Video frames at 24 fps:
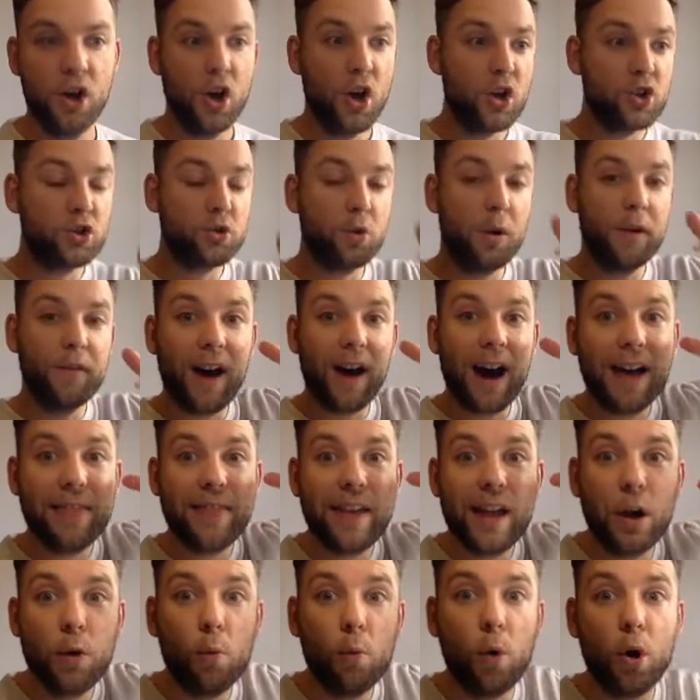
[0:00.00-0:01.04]
So if I
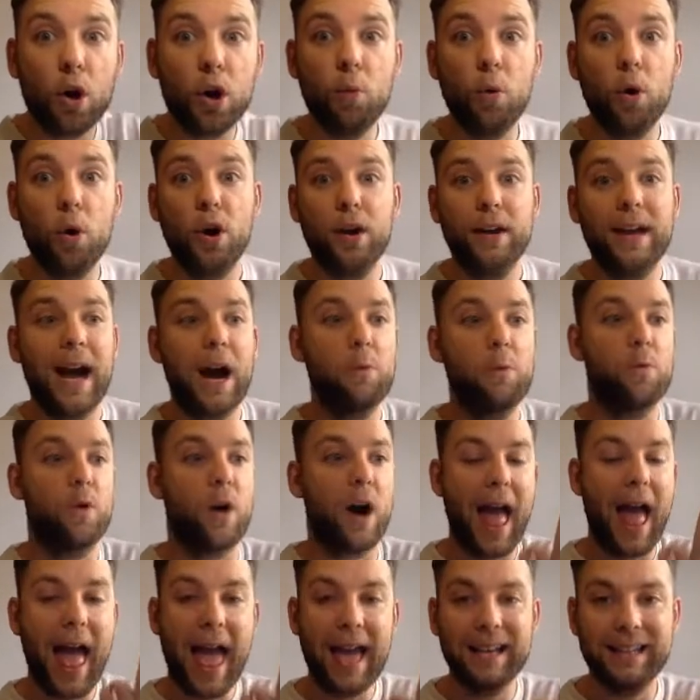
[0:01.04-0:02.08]
then want to work out
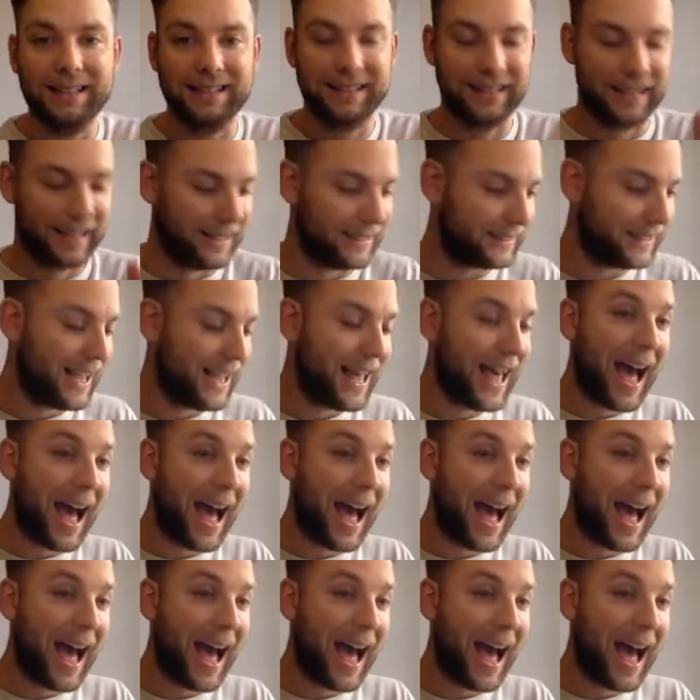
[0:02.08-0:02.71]
what x is,